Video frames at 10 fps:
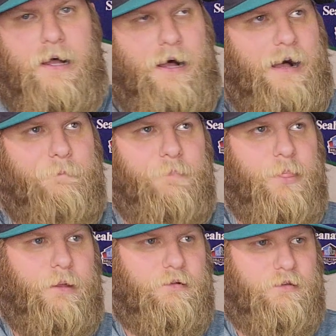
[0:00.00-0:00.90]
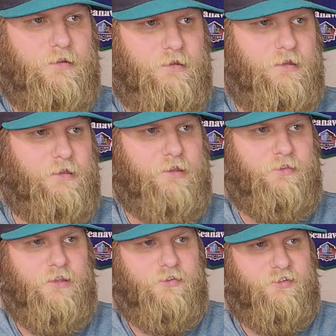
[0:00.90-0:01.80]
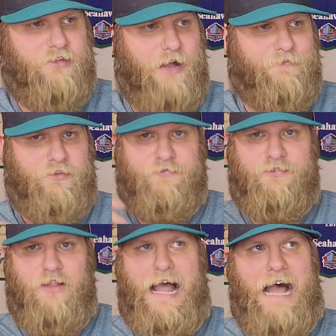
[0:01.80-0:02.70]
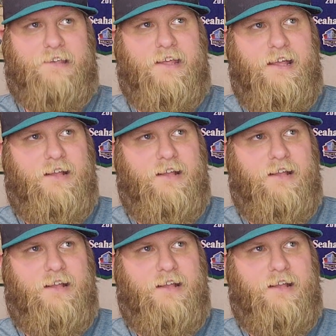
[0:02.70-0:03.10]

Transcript: Um, the, the, the stuff is flat.